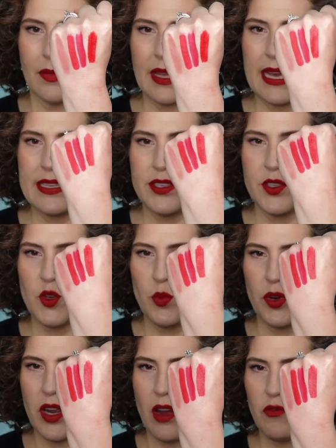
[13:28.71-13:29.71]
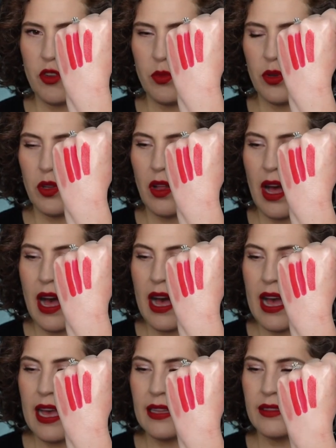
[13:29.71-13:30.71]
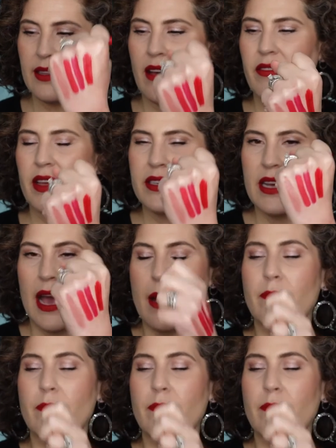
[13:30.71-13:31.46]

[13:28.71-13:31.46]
It's super comfortable. I love it.